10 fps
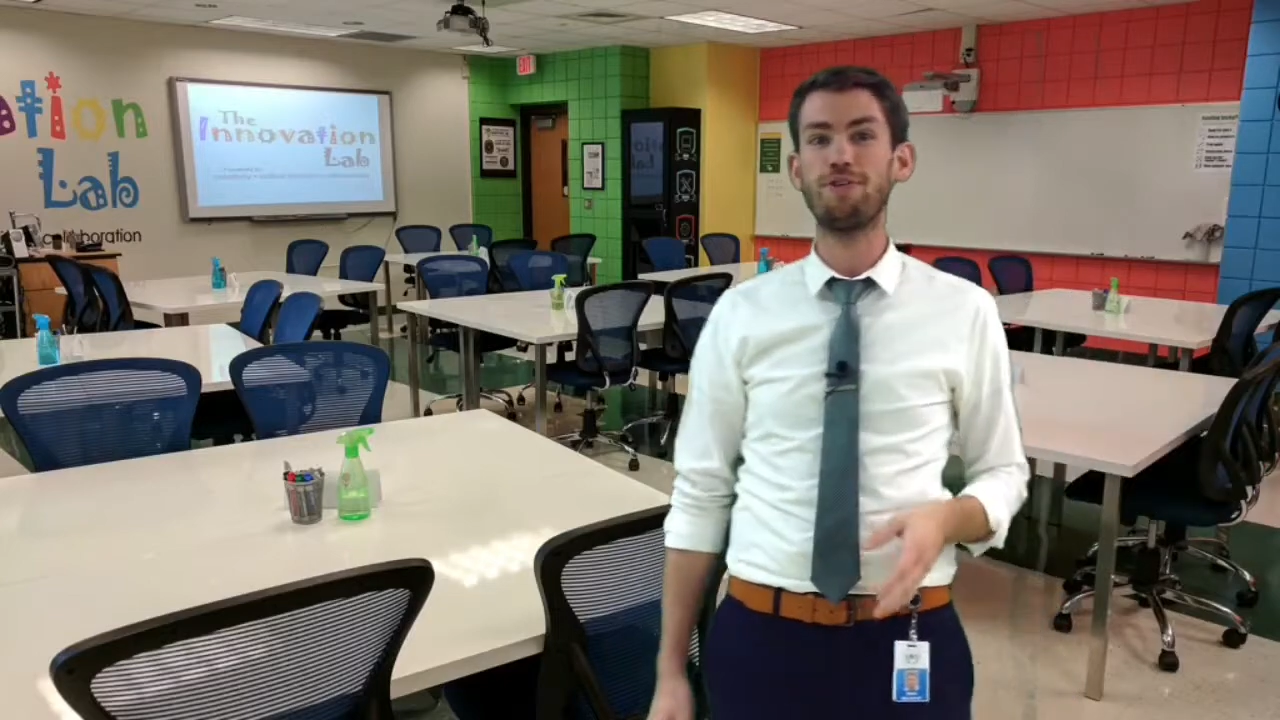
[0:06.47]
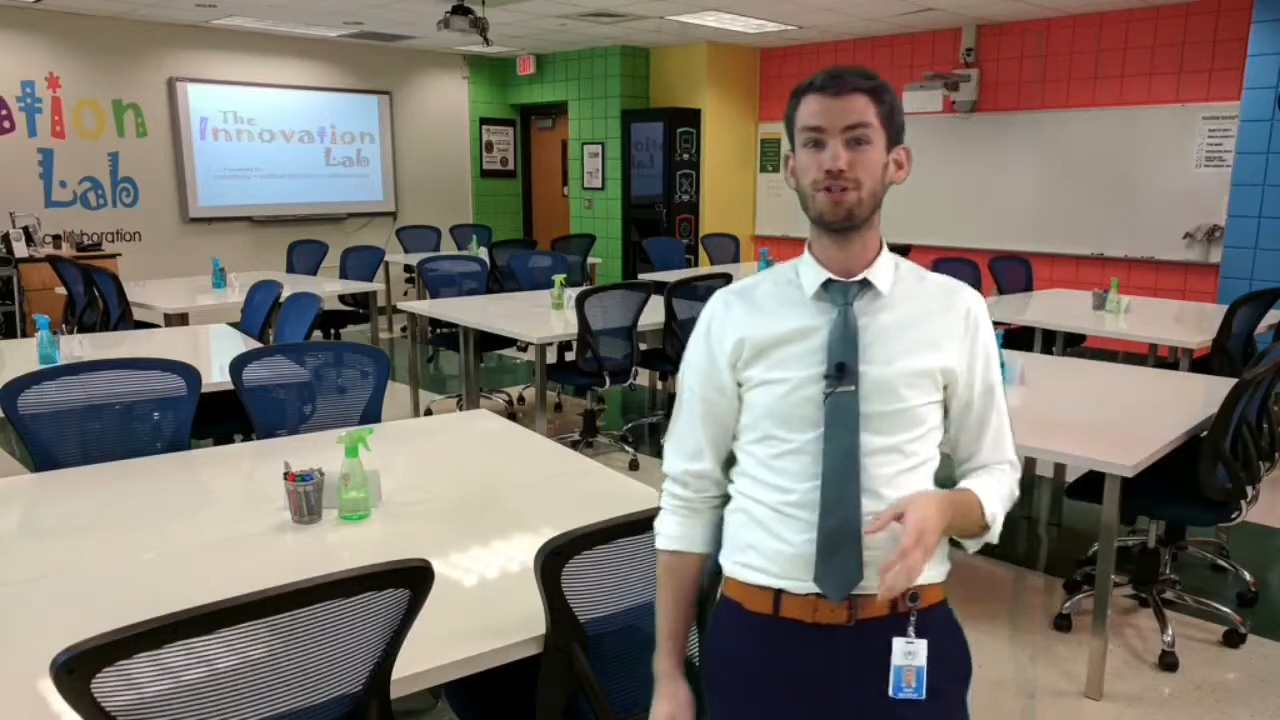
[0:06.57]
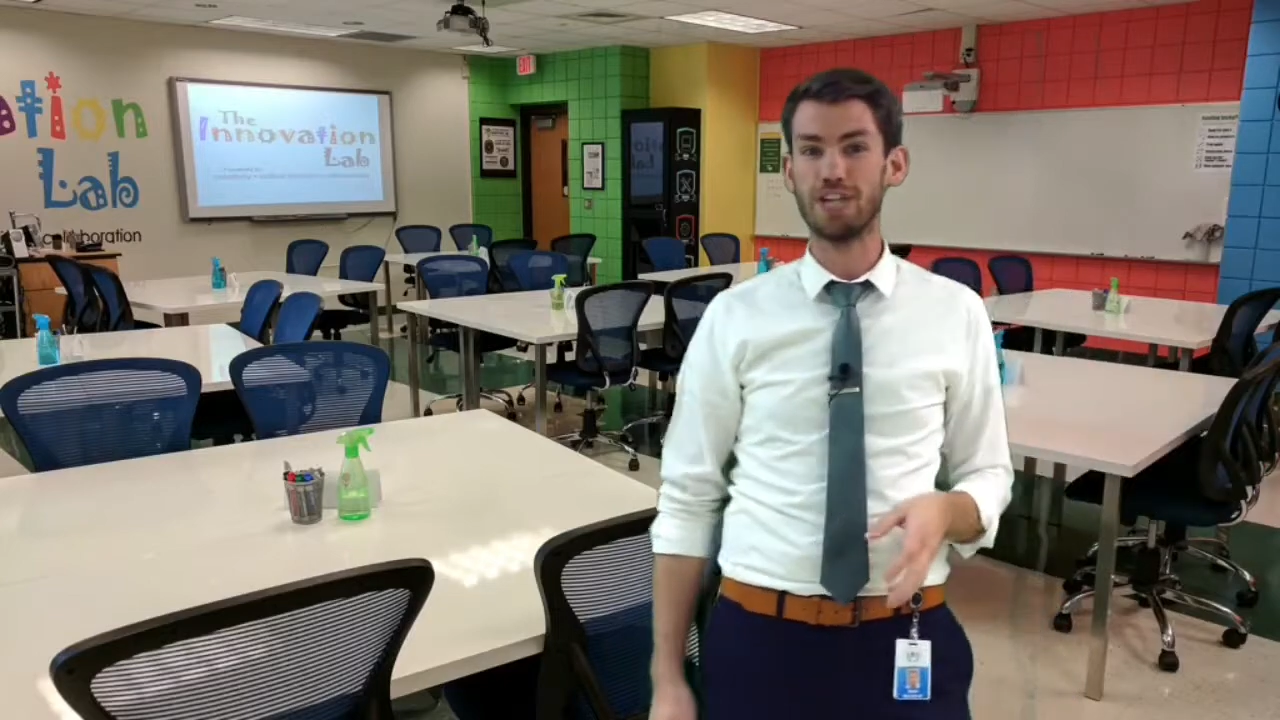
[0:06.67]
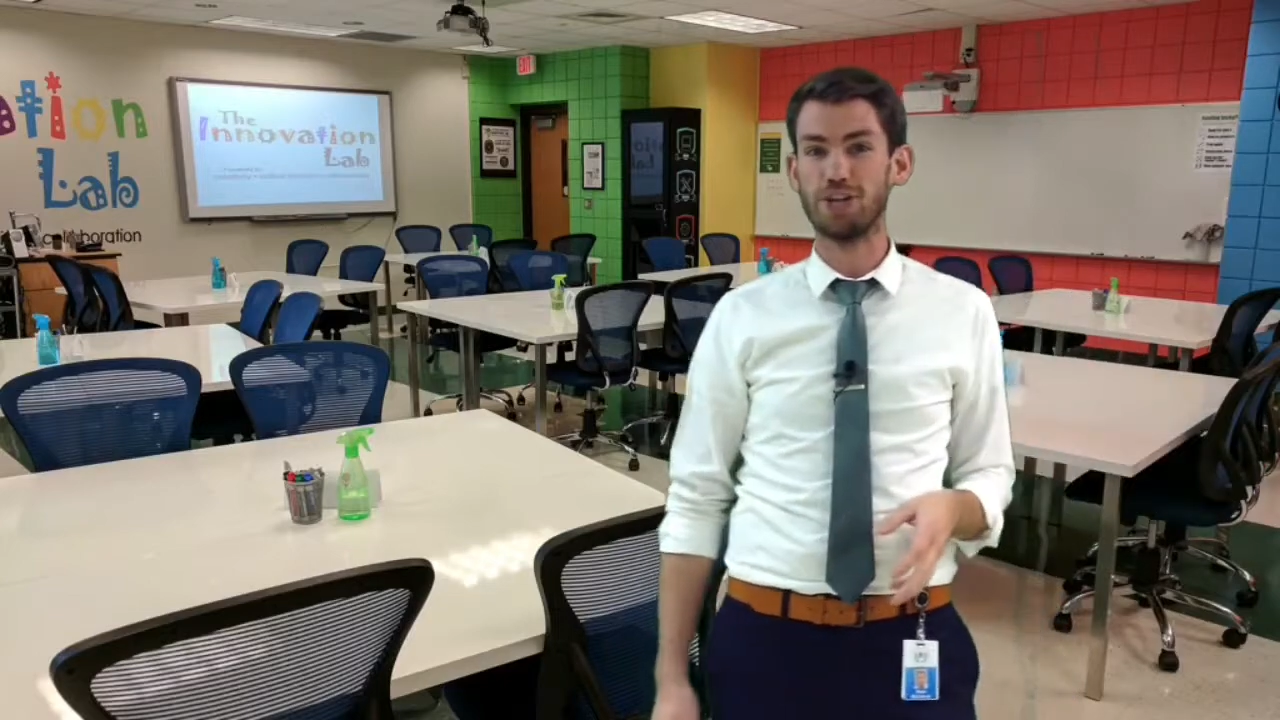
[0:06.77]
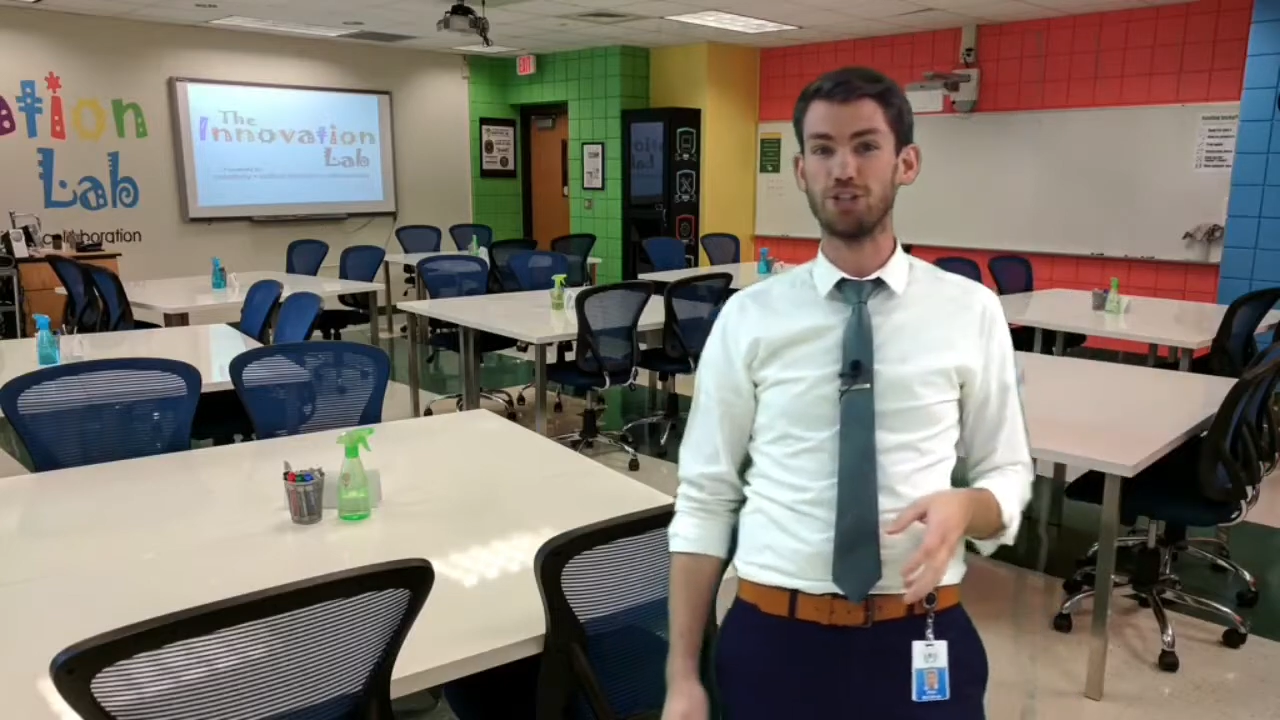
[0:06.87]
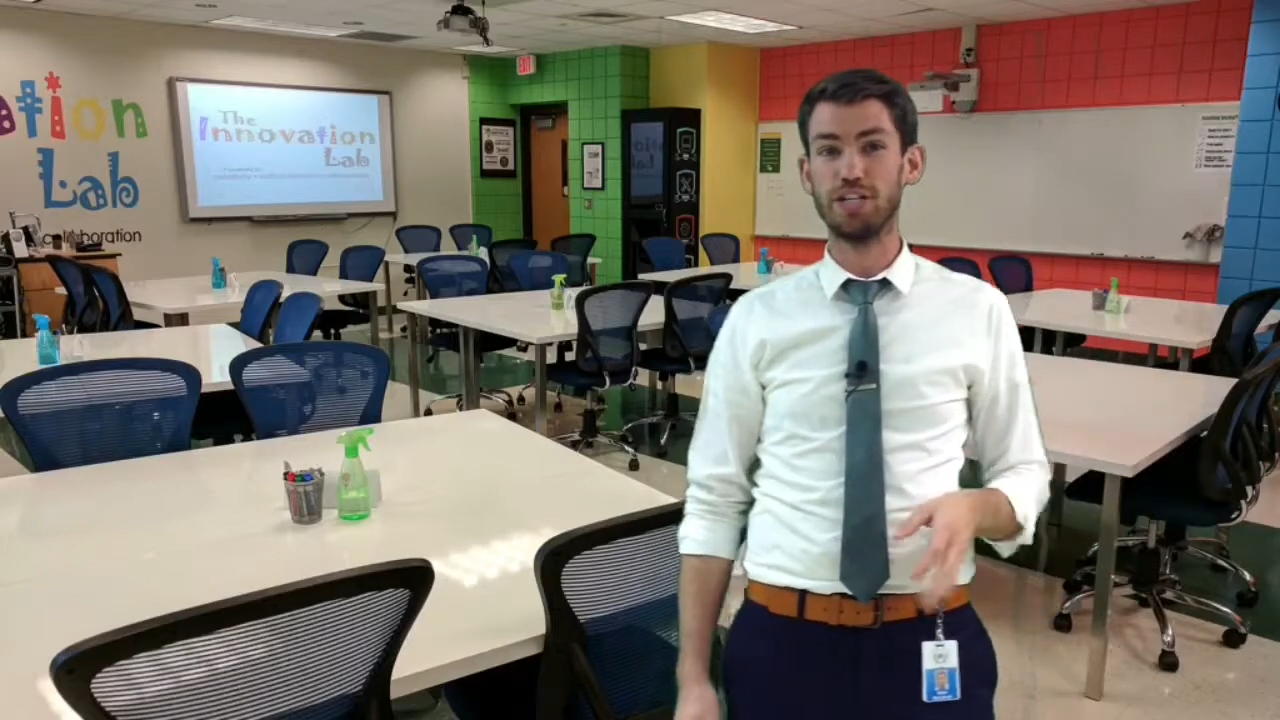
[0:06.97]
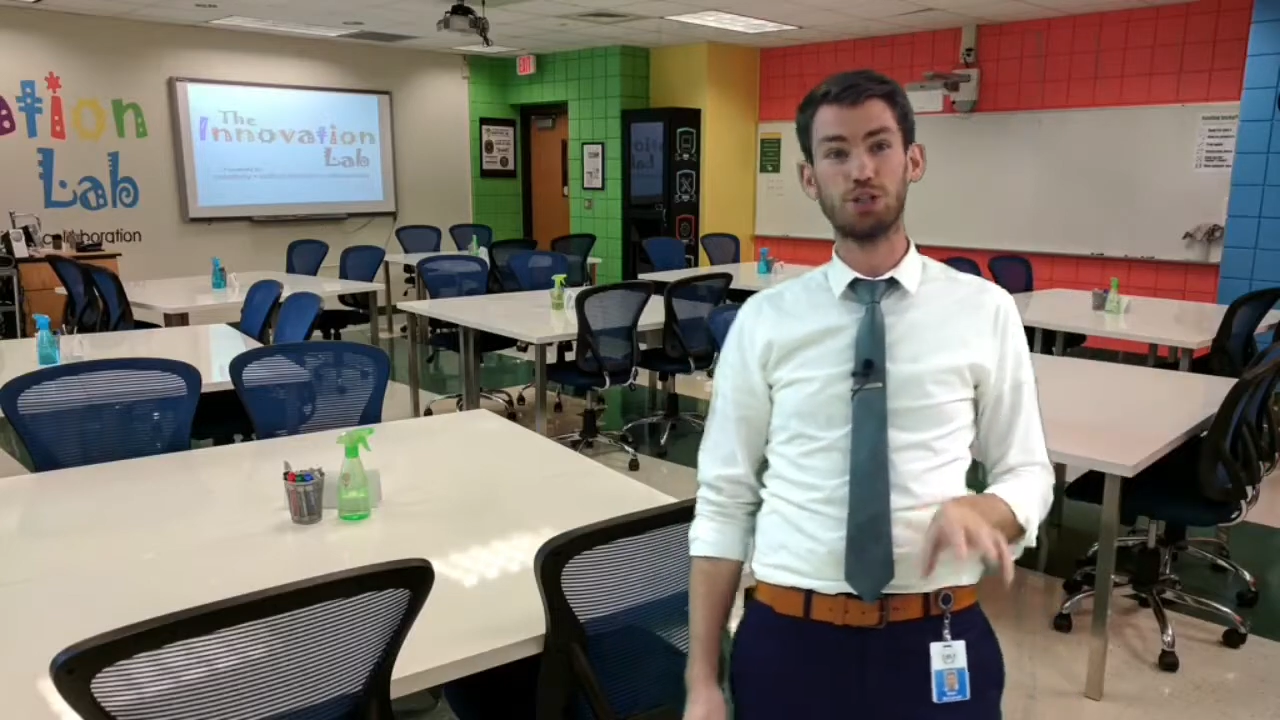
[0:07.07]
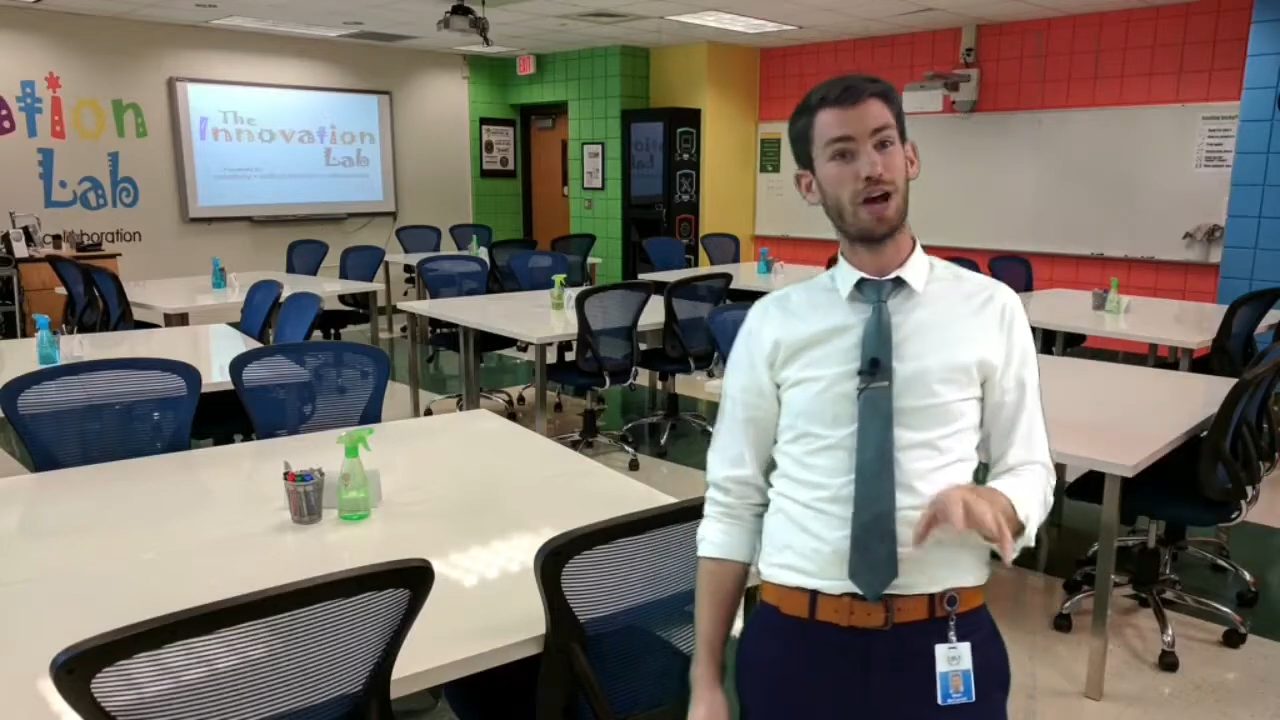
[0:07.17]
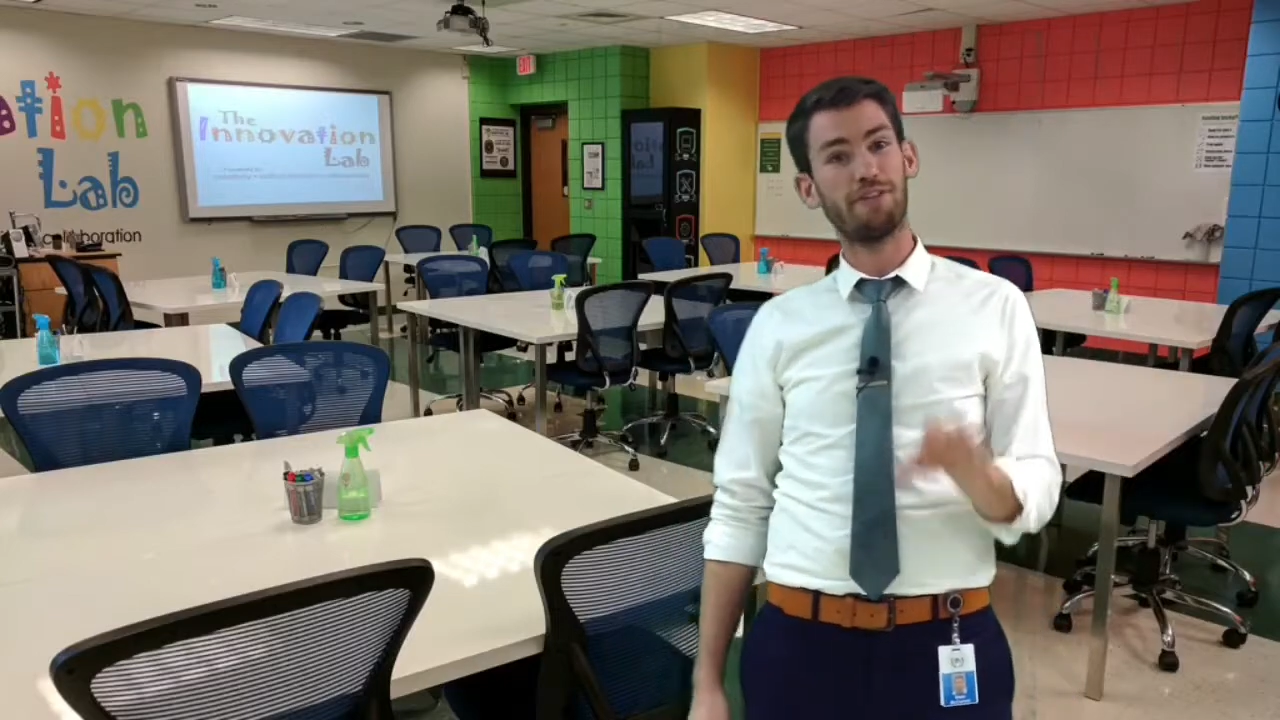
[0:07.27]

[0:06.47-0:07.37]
your session and try to